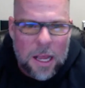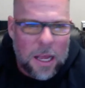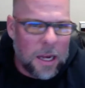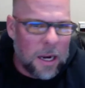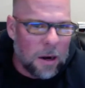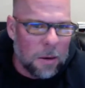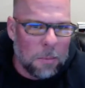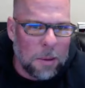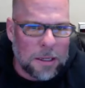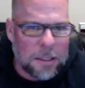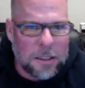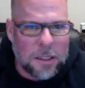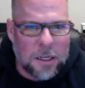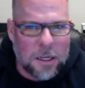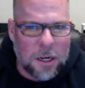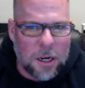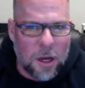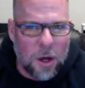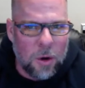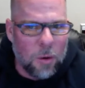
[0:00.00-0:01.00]
and everybody's
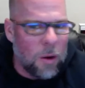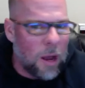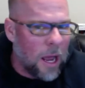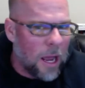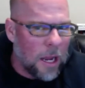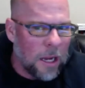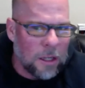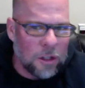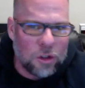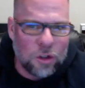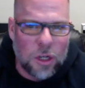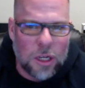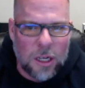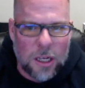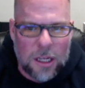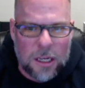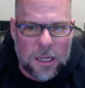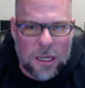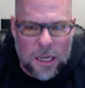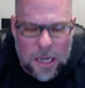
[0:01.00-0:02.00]
going to know, hey,
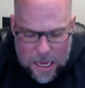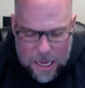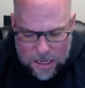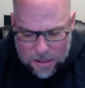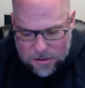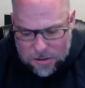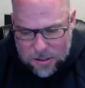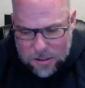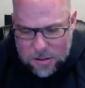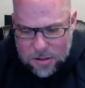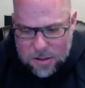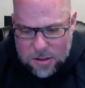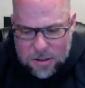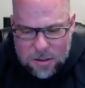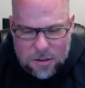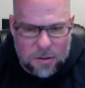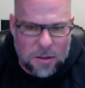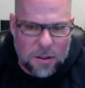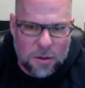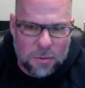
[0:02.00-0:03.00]
Jet Lending has
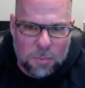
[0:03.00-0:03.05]
this